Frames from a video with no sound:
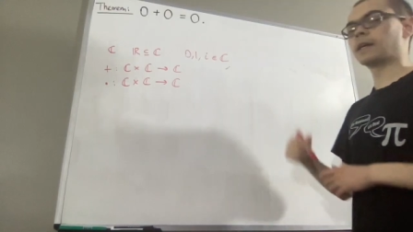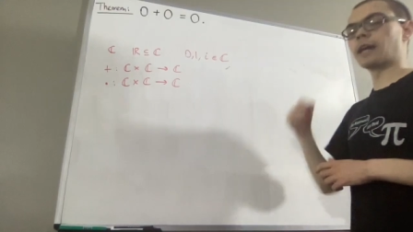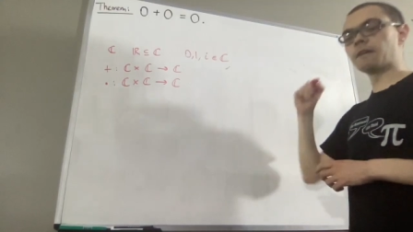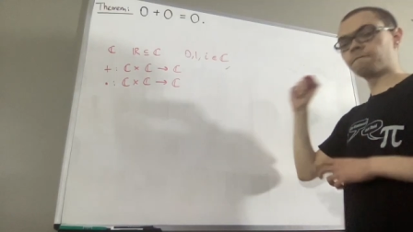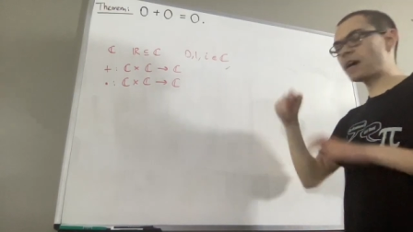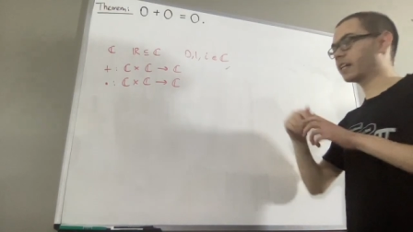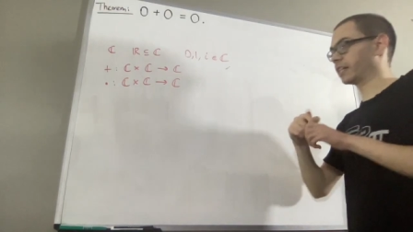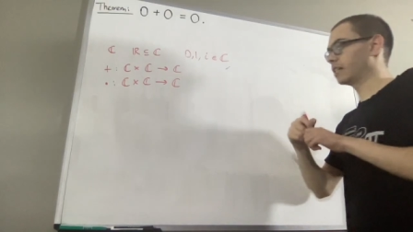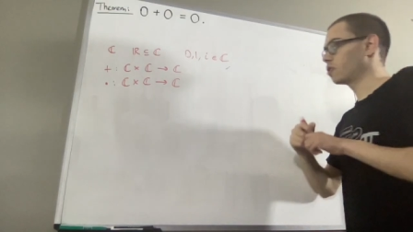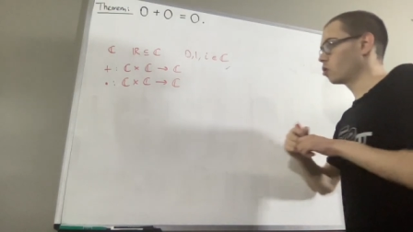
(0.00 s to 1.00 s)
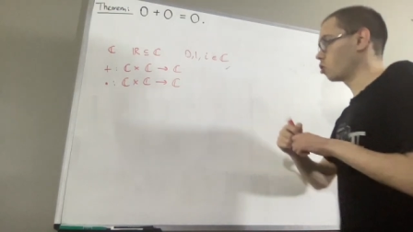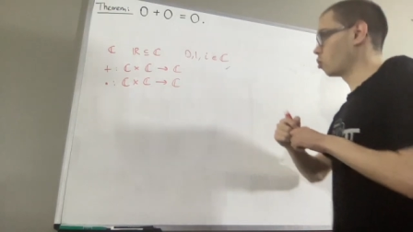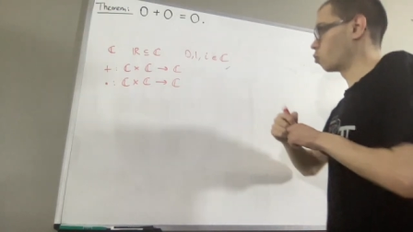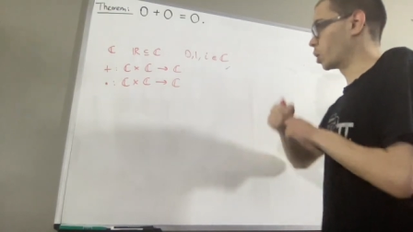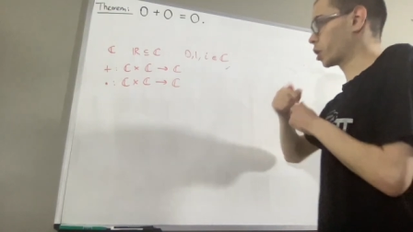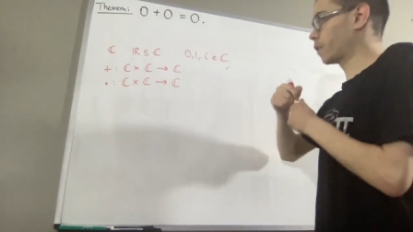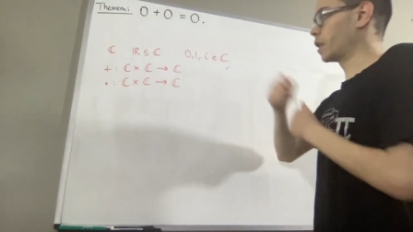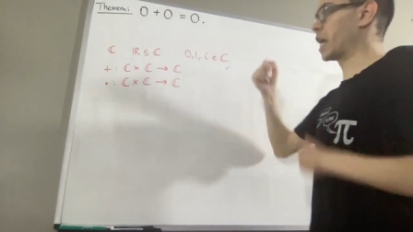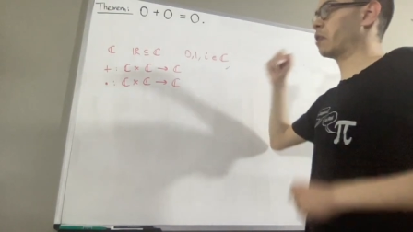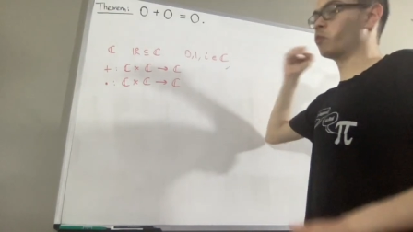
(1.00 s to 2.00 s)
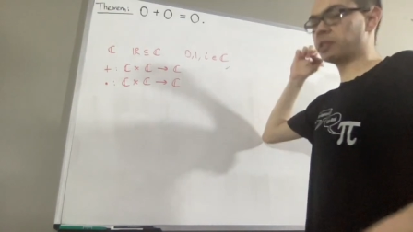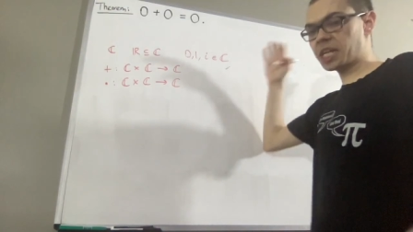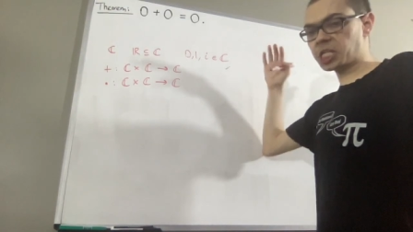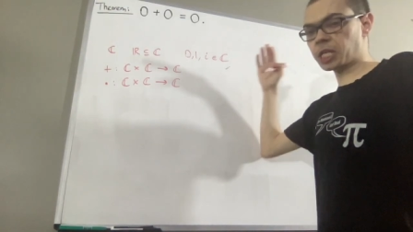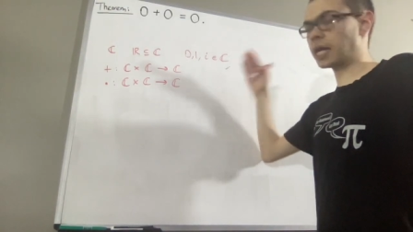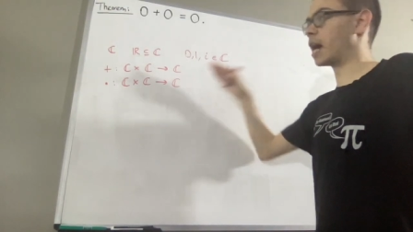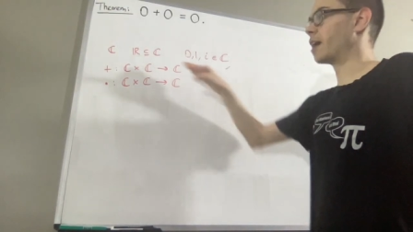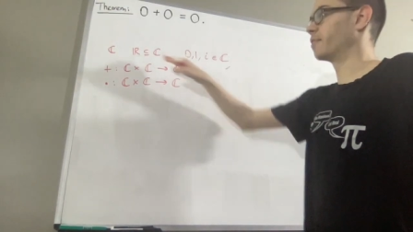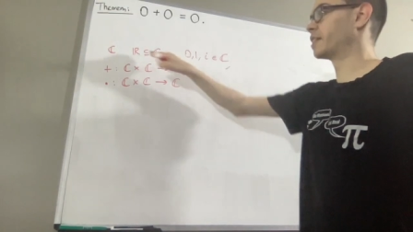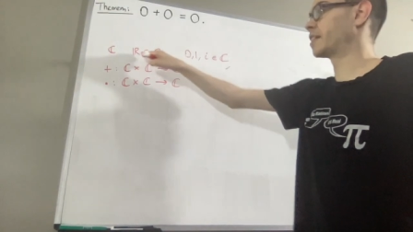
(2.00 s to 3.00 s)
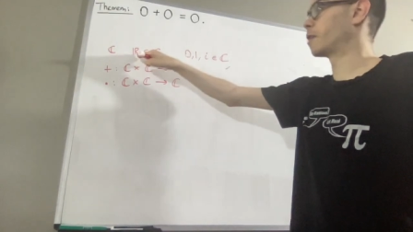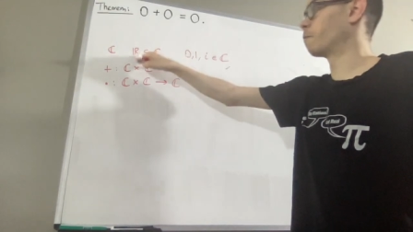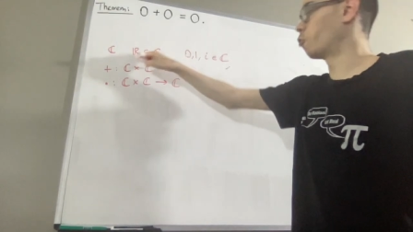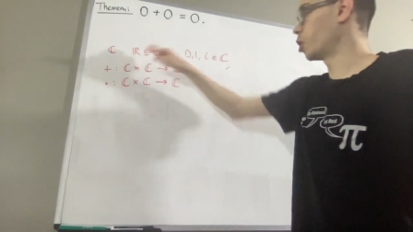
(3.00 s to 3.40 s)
And finally, we are given a relation on the set of